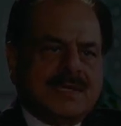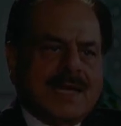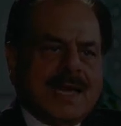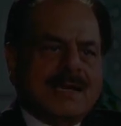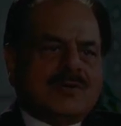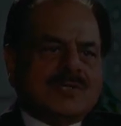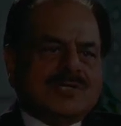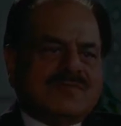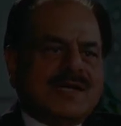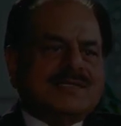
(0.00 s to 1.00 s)
and
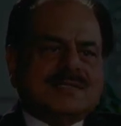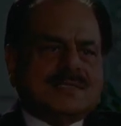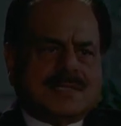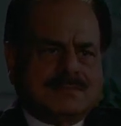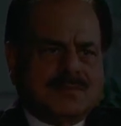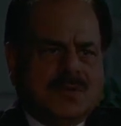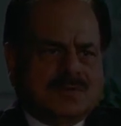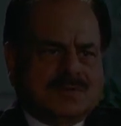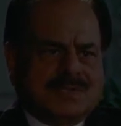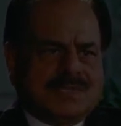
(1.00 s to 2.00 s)
torture flights, etc.? You
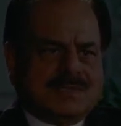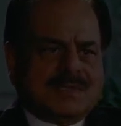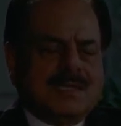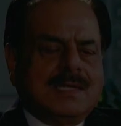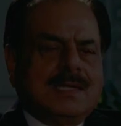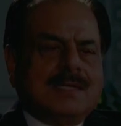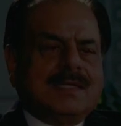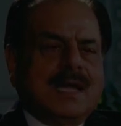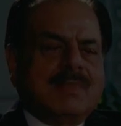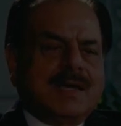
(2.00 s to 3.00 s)
know, this is
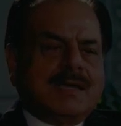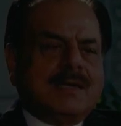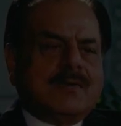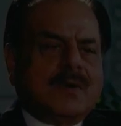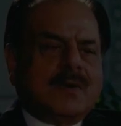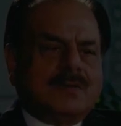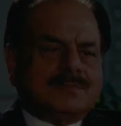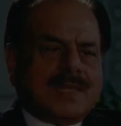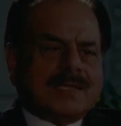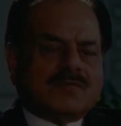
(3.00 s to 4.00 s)
the American law,
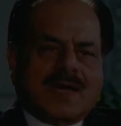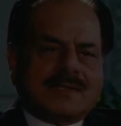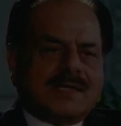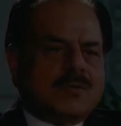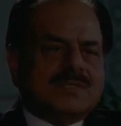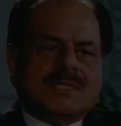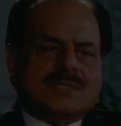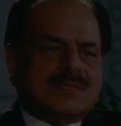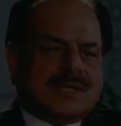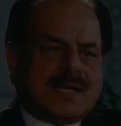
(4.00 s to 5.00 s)
as far as their own
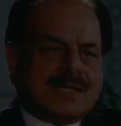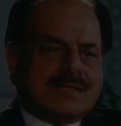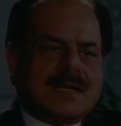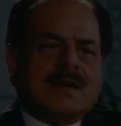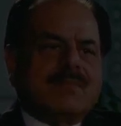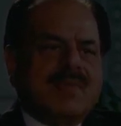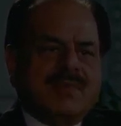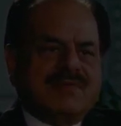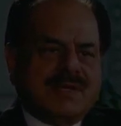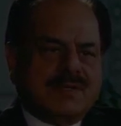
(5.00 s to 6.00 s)
citizens are concerned, may
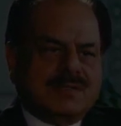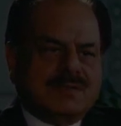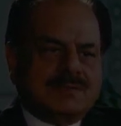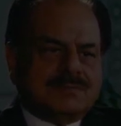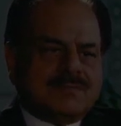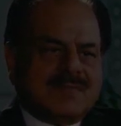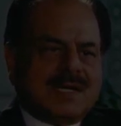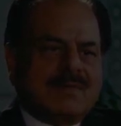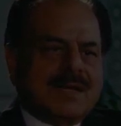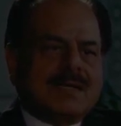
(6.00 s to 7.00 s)
be very good, but
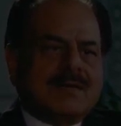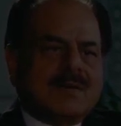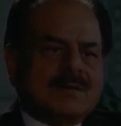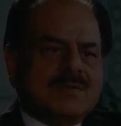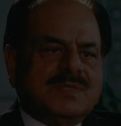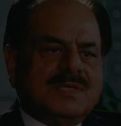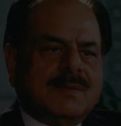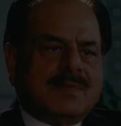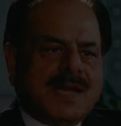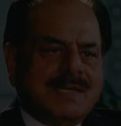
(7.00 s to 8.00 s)
American law to be
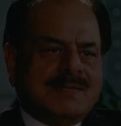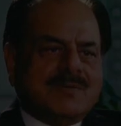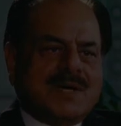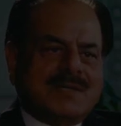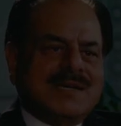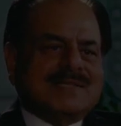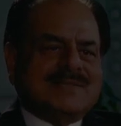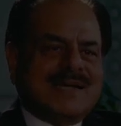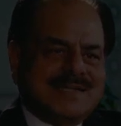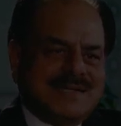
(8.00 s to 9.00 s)
applied to other
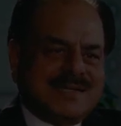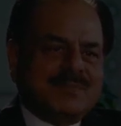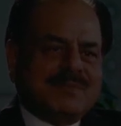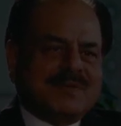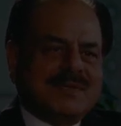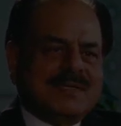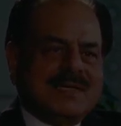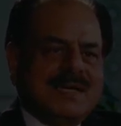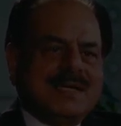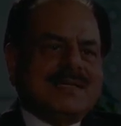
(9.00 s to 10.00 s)
nationality, other people,
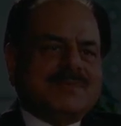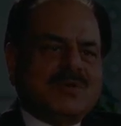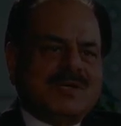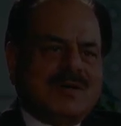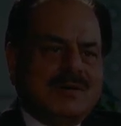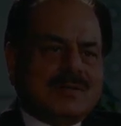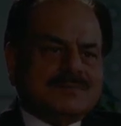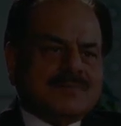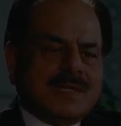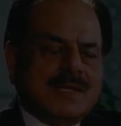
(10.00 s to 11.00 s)
is absolutely wrong.
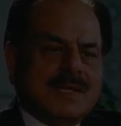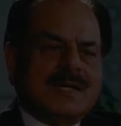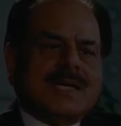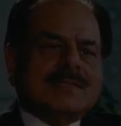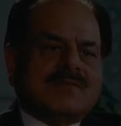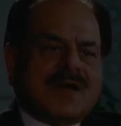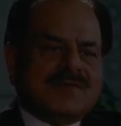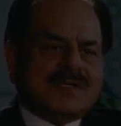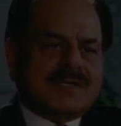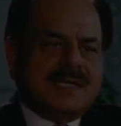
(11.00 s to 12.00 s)
Now, in case of
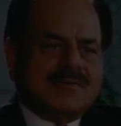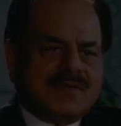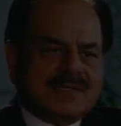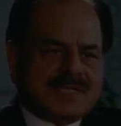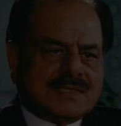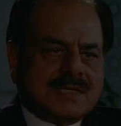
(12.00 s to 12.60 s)
Afia Siddiqui, for instance,